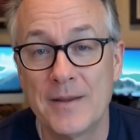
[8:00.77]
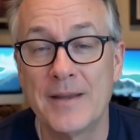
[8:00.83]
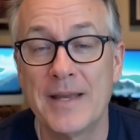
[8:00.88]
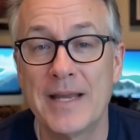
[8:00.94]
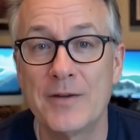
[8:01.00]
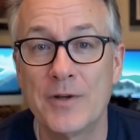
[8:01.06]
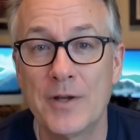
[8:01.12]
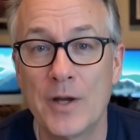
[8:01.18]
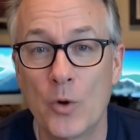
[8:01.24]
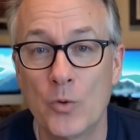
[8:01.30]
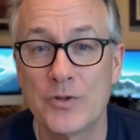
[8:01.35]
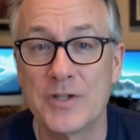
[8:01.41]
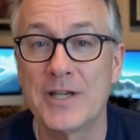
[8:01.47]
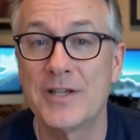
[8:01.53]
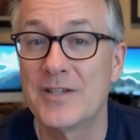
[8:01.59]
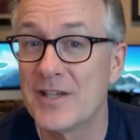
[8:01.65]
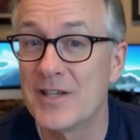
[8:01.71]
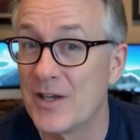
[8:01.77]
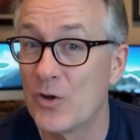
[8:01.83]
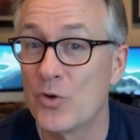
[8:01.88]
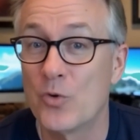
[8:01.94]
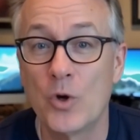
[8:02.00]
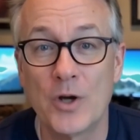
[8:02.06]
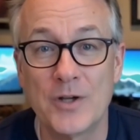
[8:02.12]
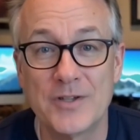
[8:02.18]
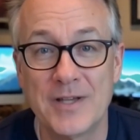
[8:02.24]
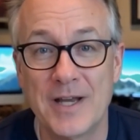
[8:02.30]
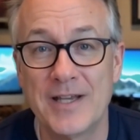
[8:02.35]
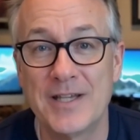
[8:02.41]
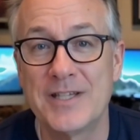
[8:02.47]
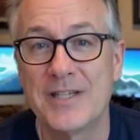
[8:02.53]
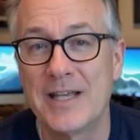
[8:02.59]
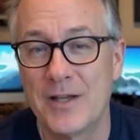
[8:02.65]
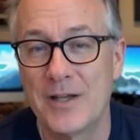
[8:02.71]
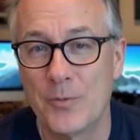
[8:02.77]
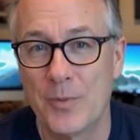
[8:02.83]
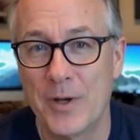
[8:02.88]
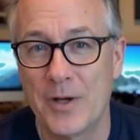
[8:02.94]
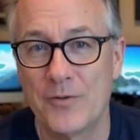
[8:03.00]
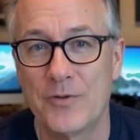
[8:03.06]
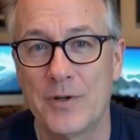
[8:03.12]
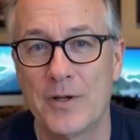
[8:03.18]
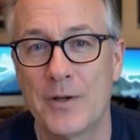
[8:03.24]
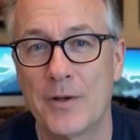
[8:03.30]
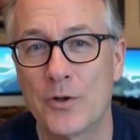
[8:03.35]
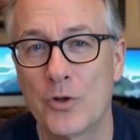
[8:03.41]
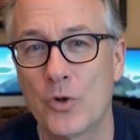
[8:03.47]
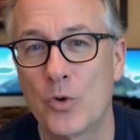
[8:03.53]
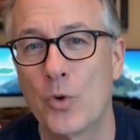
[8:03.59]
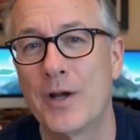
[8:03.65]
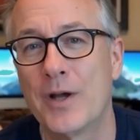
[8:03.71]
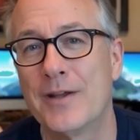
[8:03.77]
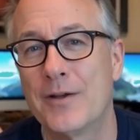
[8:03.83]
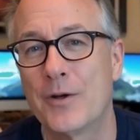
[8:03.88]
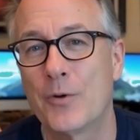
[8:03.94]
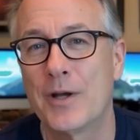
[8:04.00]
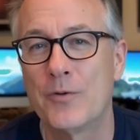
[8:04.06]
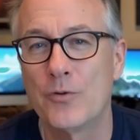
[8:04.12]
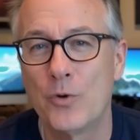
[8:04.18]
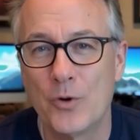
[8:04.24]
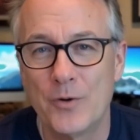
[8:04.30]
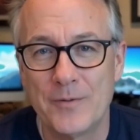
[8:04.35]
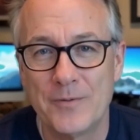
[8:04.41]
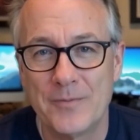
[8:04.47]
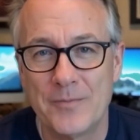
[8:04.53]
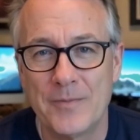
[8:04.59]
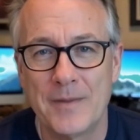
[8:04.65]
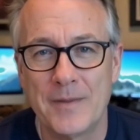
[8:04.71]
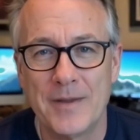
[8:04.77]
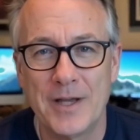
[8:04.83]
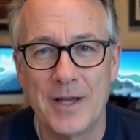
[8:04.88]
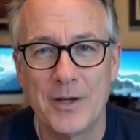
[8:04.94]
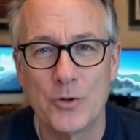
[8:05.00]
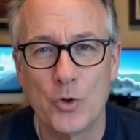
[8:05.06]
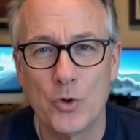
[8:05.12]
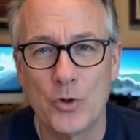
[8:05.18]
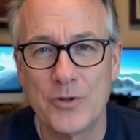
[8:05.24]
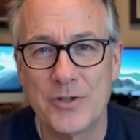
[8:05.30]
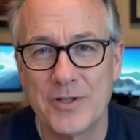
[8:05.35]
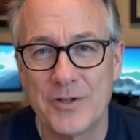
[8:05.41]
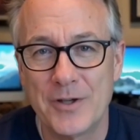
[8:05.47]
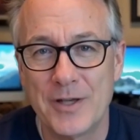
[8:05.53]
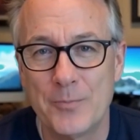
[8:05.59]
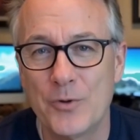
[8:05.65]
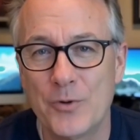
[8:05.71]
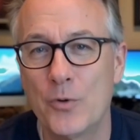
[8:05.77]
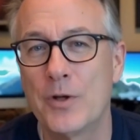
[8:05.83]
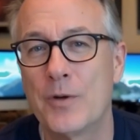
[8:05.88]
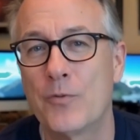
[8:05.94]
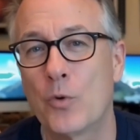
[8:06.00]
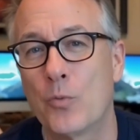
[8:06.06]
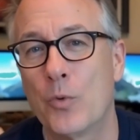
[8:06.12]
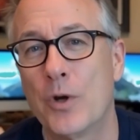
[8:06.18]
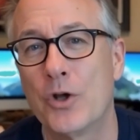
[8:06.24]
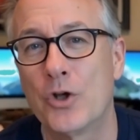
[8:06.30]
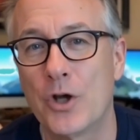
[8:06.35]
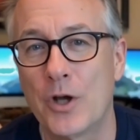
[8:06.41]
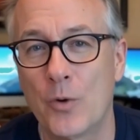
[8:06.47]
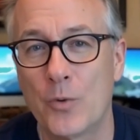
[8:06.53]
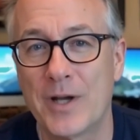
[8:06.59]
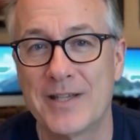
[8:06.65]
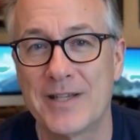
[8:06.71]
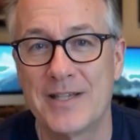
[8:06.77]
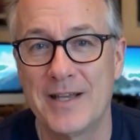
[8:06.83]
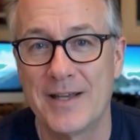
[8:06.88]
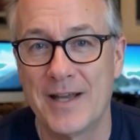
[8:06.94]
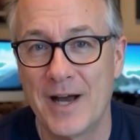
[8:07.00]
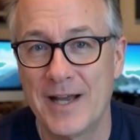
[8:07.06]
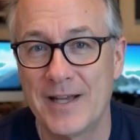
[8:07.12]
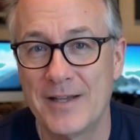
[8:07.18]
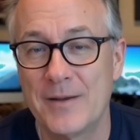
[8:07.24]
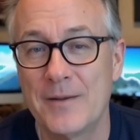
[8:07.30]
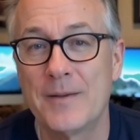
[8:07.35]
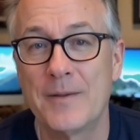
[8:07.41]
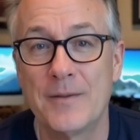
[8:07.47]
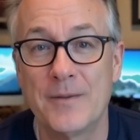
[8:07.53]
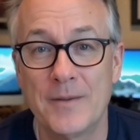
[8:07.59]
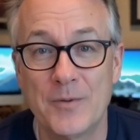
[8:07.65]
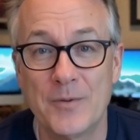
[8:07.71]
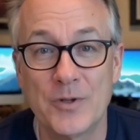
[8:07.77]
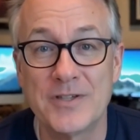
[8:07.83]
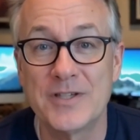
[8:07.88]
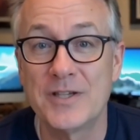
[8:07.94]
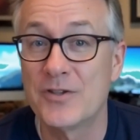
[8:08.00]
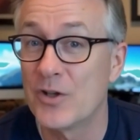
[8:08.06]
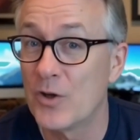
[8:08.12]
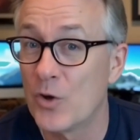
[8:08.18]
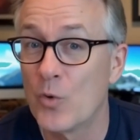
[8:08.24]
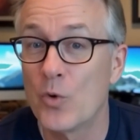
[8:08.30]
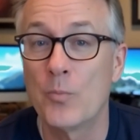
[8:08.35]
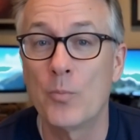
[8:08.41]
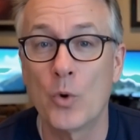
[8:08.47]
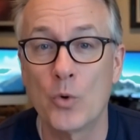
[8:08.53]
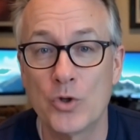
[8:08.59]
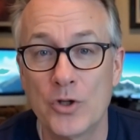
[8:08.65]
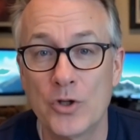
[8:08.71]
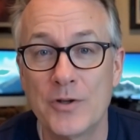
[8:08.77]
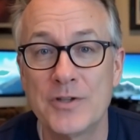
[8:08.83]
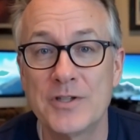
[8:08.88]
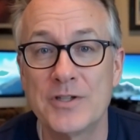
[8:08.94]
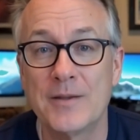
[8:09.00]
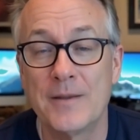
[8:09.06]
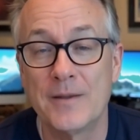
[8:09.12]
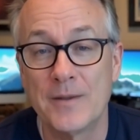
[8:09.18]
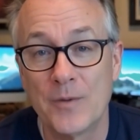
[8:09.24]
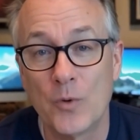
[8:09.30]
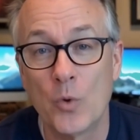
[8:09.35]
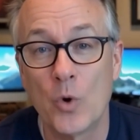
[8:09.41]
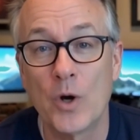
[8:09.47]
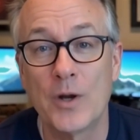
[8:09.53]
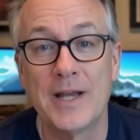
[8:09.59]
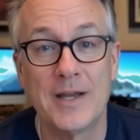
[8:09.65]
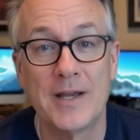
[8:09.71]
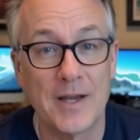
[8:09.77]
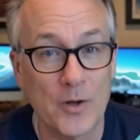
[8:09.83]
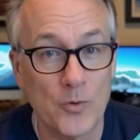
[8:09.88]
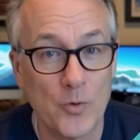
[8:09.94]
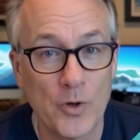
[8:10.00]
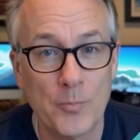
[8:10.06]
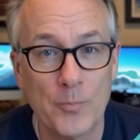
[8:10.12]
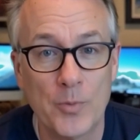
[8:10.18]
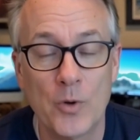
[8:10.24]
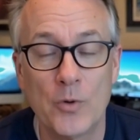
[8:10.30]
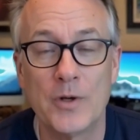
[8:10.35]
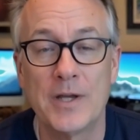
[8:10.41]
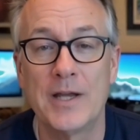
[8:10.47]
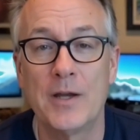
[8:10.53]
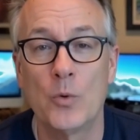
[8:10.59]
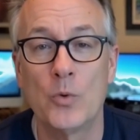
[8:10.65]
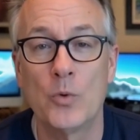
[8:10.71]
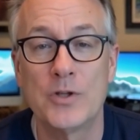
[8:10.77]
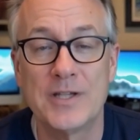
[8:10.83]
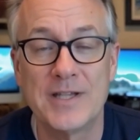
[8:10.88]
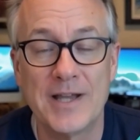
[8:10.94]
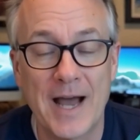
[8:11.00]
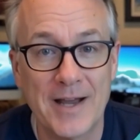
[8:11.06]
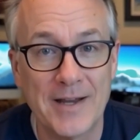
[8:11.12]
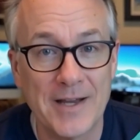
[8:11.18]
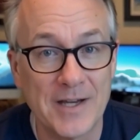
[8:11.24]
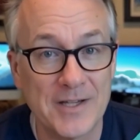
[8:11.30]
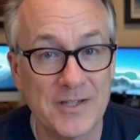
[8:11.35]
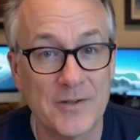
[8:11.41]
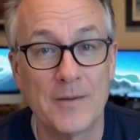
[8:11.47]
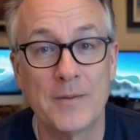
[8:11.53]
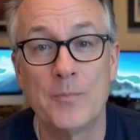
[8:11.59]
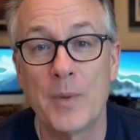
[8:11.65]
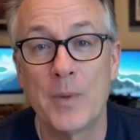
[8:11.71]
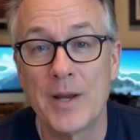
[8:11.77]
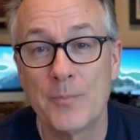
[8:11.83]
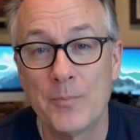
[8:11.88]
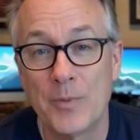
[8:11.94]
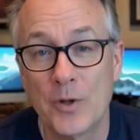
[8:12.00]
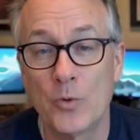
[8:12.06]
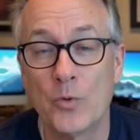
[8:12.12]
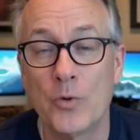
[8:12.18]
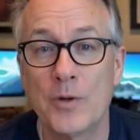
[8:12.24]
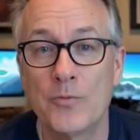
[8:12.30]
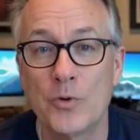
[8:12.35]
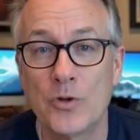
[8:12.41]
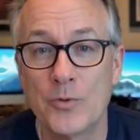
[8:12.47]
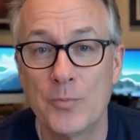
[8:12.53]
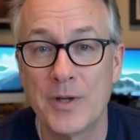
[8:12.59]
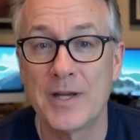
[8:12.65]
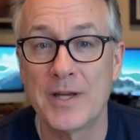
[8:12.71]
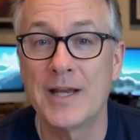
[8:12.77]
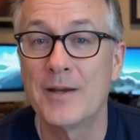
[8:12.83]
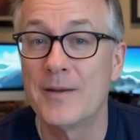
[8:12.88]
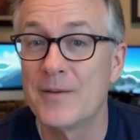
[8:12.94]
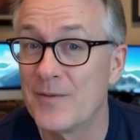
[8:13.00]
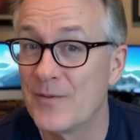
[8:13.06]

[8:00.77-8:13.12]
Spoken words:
Even OTC drugs like acetaminophen stress the liver. Get good sleep. The liver regenerates at night. Listen to your emotions. Chronic irritability or sadness might be your liver speaking.